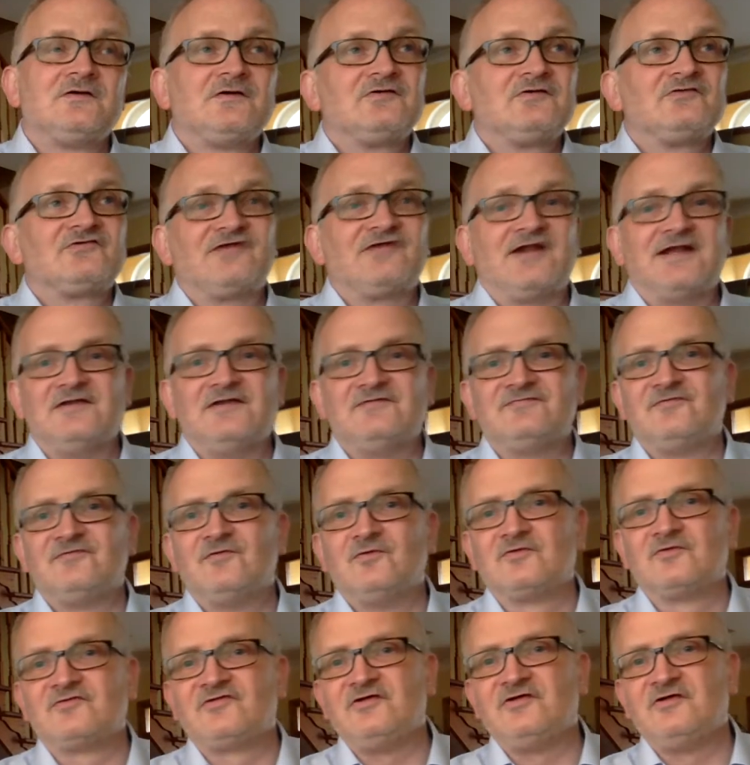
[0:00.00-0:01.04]
slightly
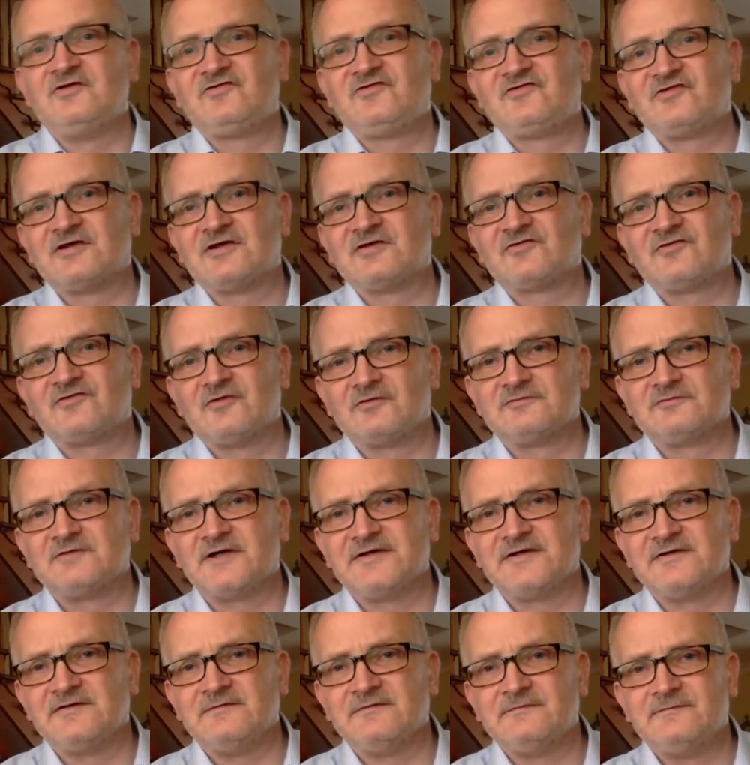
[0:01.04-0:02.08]
folksy,
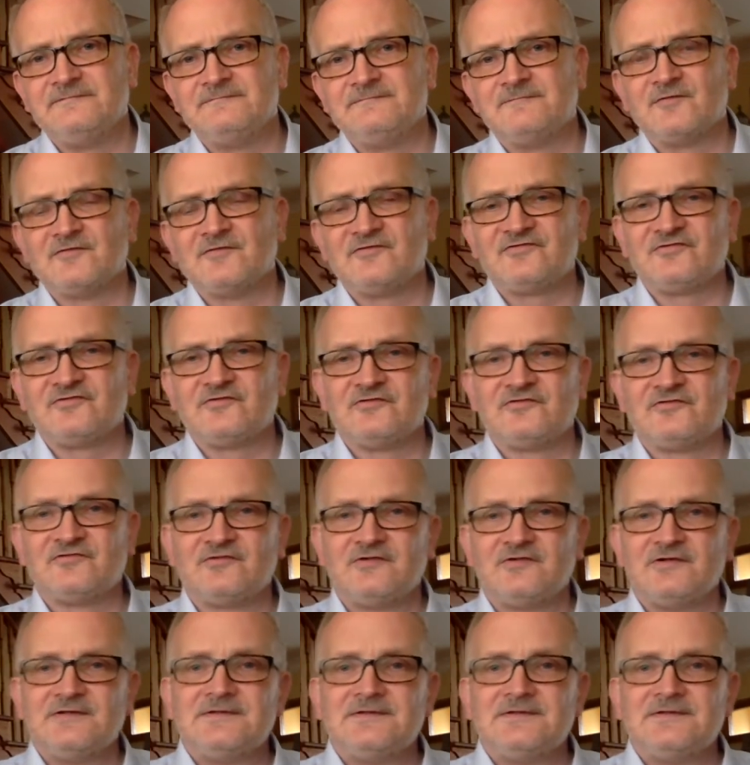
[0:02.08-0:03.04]
singer-songwriter-y voices.